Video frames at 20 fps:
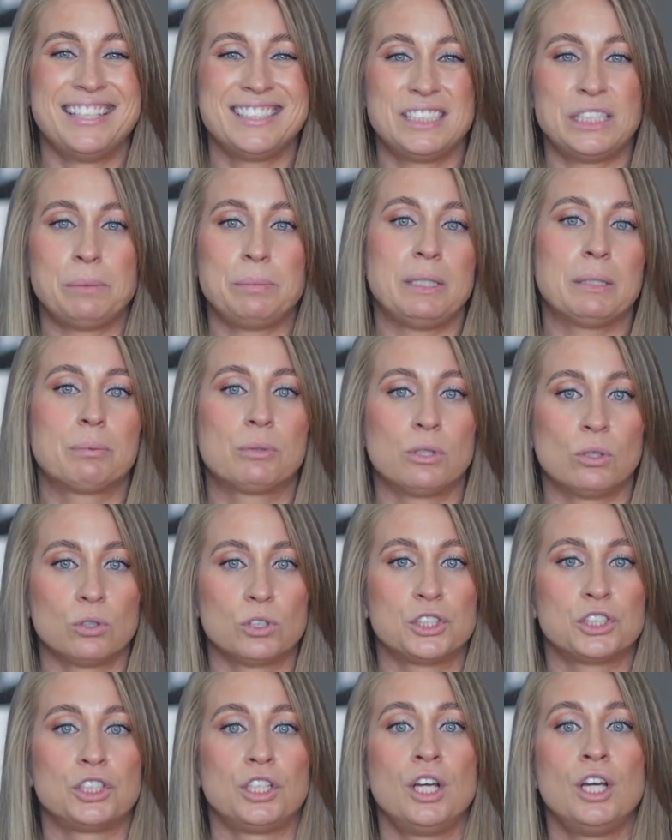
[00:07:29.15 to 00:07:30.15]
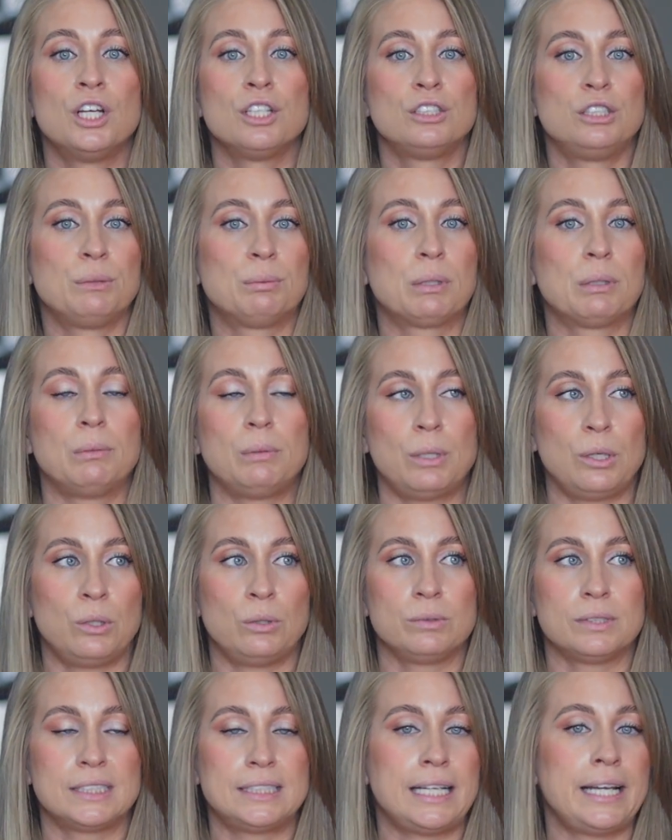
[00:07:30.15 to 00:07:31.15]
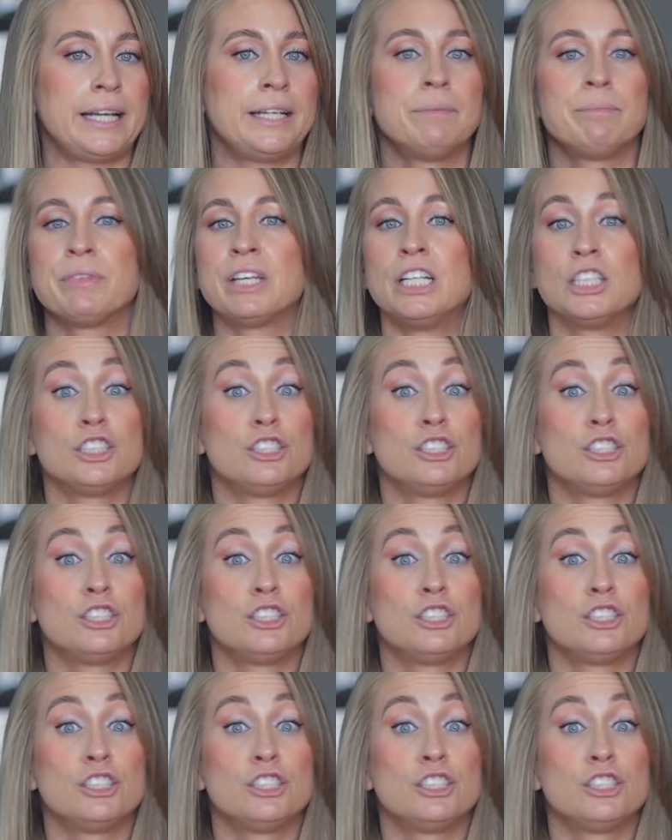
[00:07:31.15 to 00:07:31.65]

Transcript: to be approached to promote, say,